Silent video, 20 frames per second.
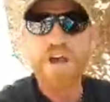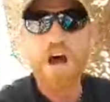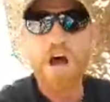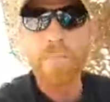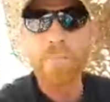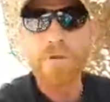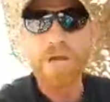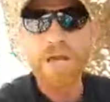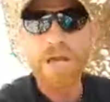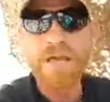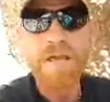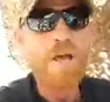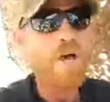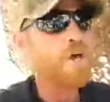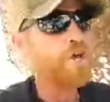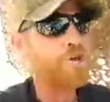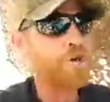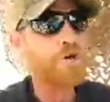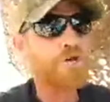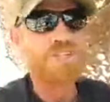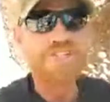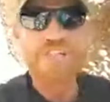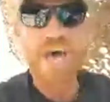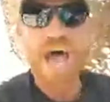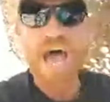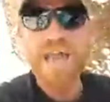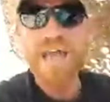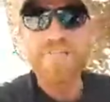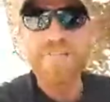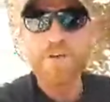Company, you
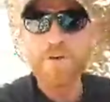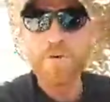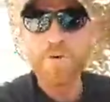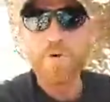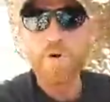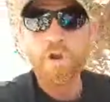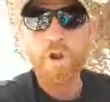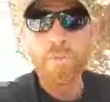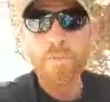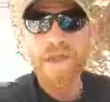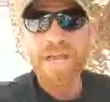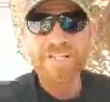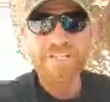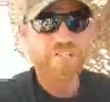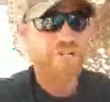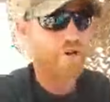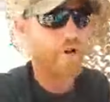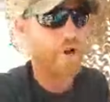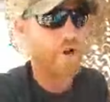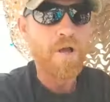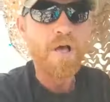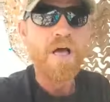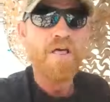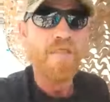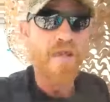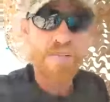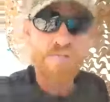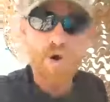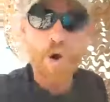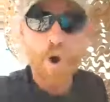decided that you were going to make sure
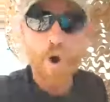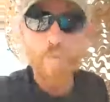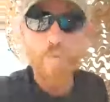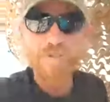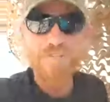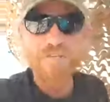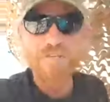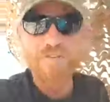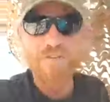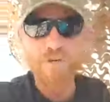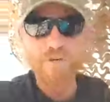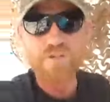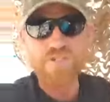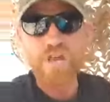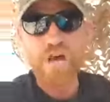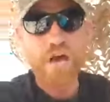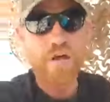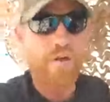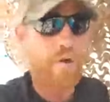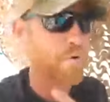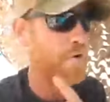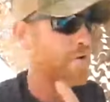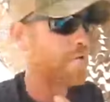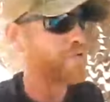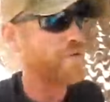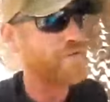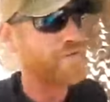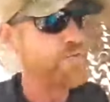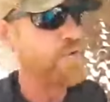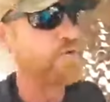that the homeless in Tucson don't get their